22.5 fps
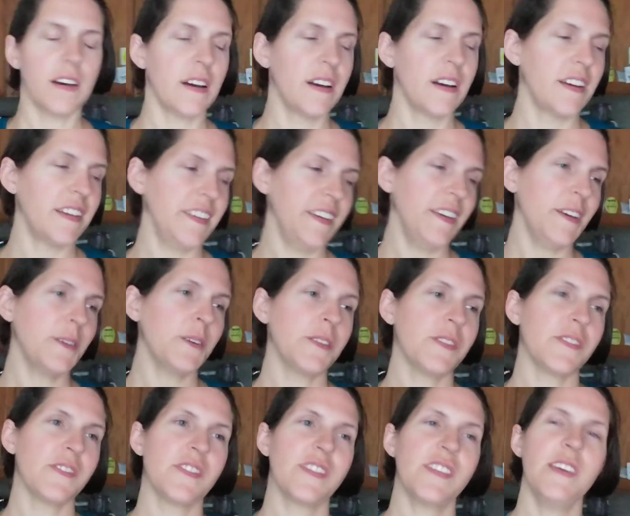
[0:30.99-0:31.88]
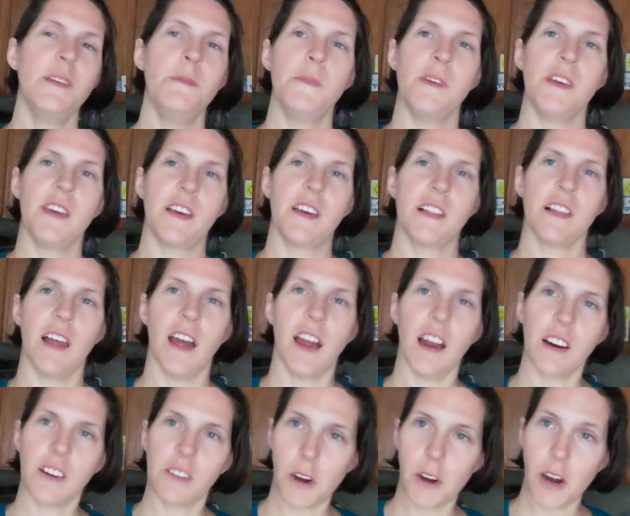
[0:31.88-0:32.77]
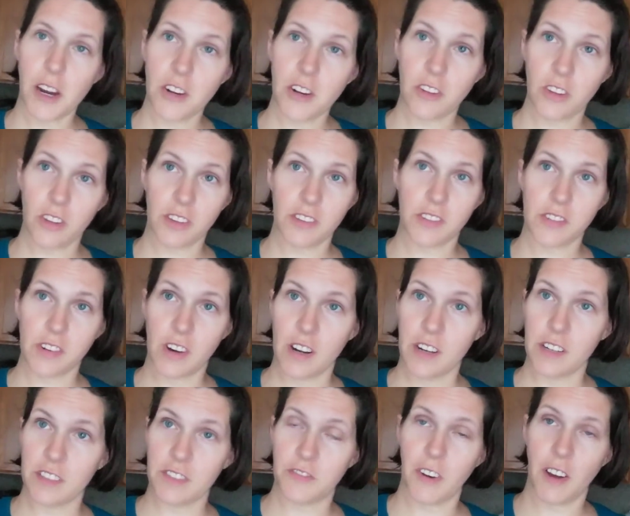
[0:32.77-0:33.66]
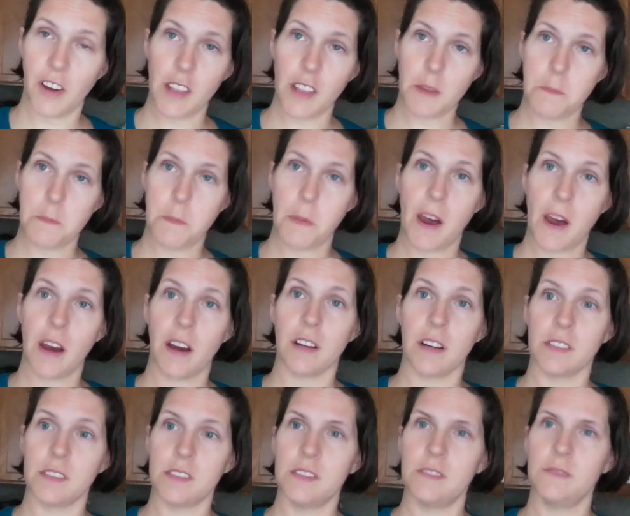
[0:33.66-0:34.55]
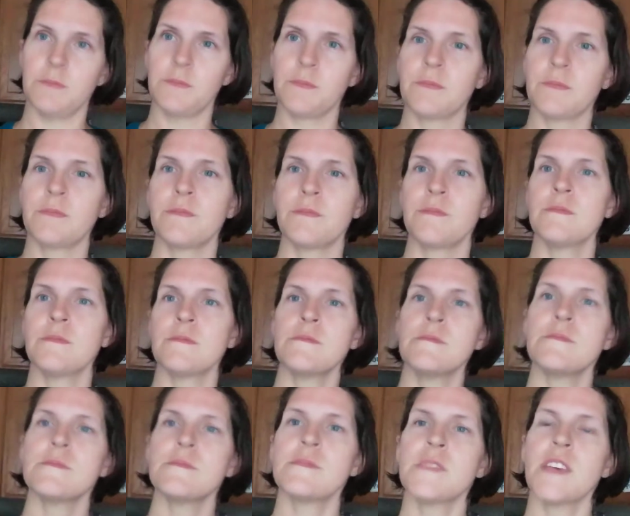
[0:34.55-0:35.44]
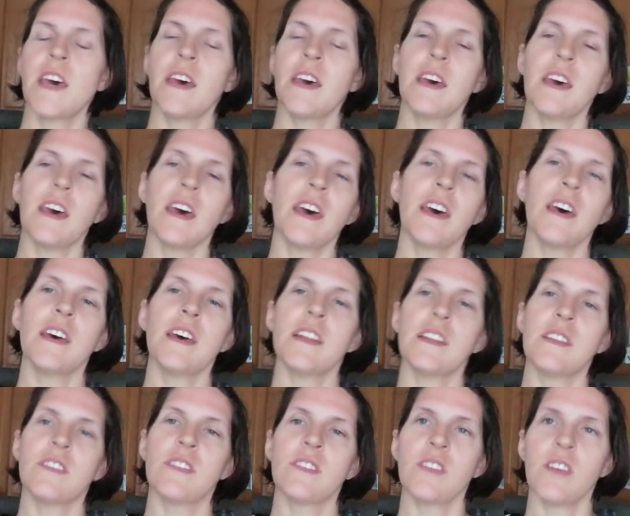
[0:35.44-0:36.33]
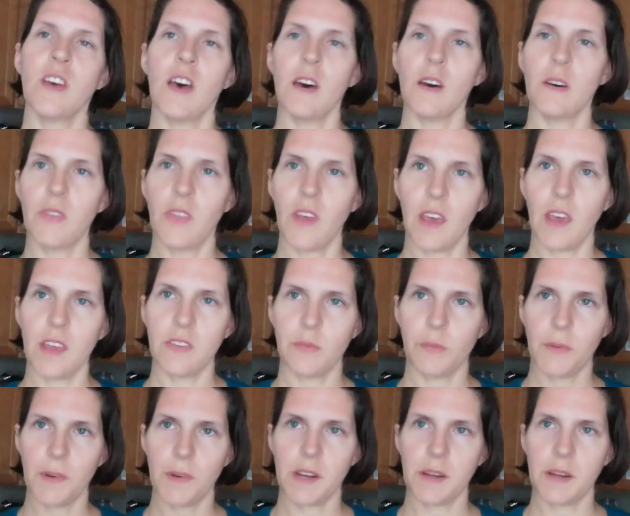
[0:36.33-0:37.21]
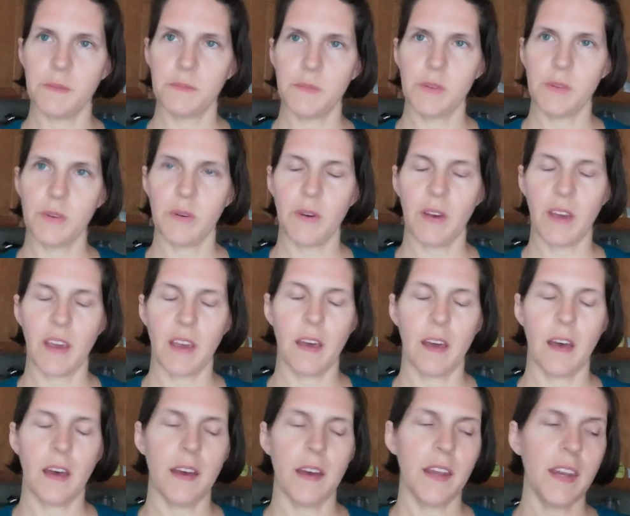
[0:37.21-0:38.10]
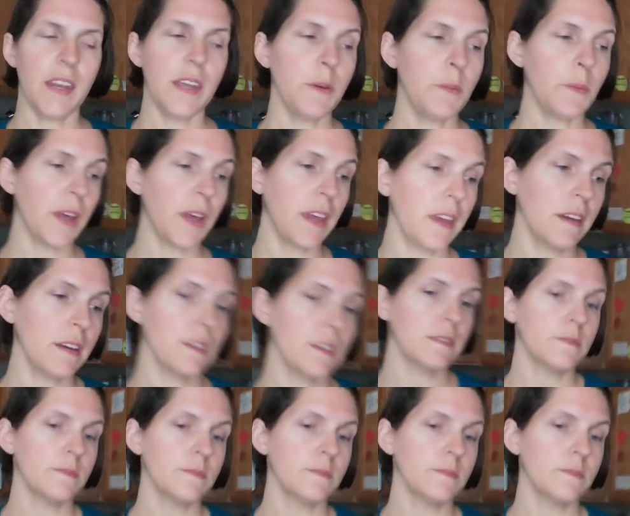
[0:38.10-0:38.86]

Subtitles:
You can see me gradually starting to fall apart. And so that's what I'm doing. Anyway,